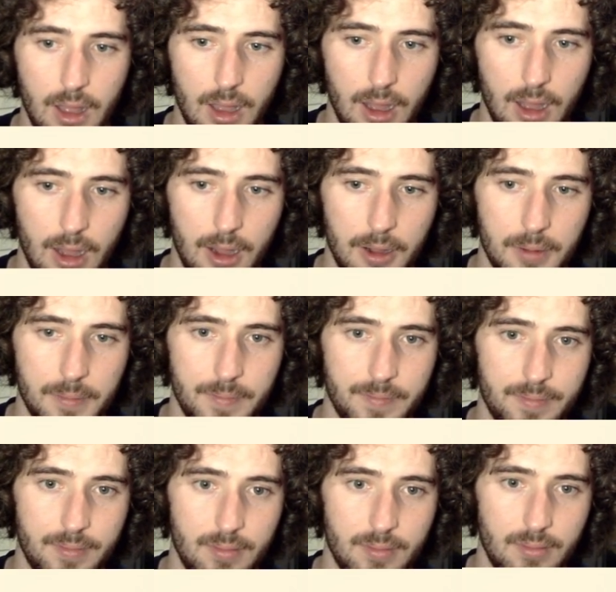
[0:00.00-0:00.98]

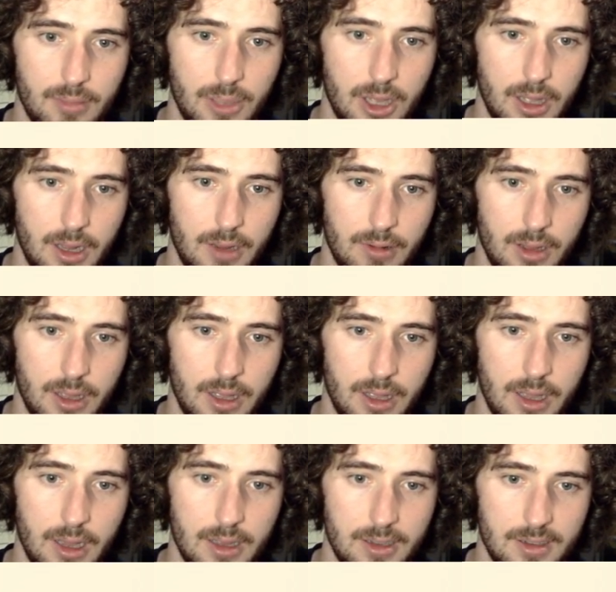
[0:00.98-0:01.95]
But anyway,
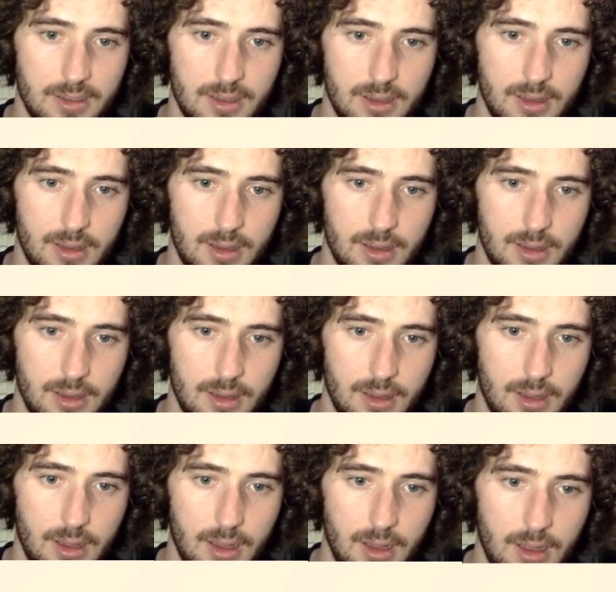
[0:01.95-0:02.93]
yeah, just
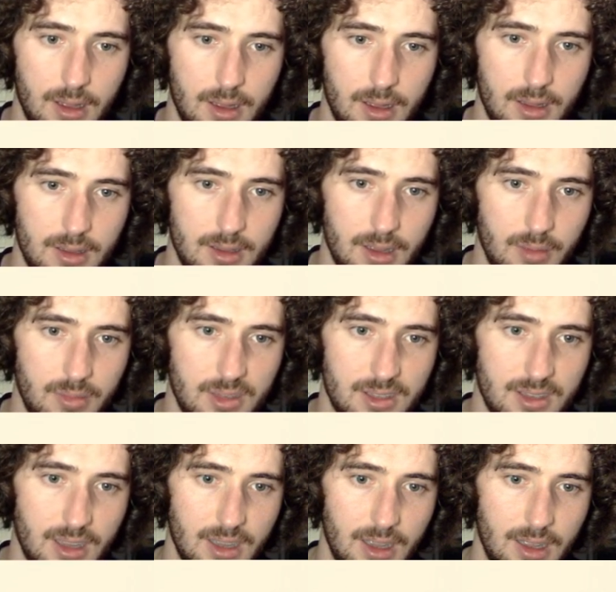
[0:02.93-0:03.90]
dumb
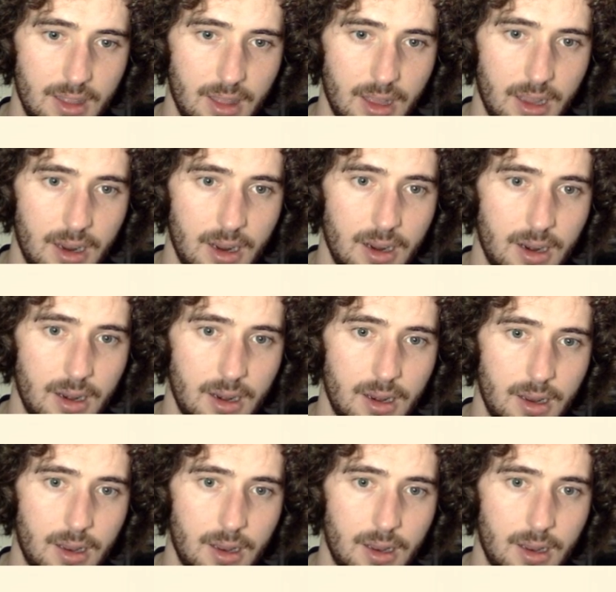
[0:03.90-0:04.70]
mistake there.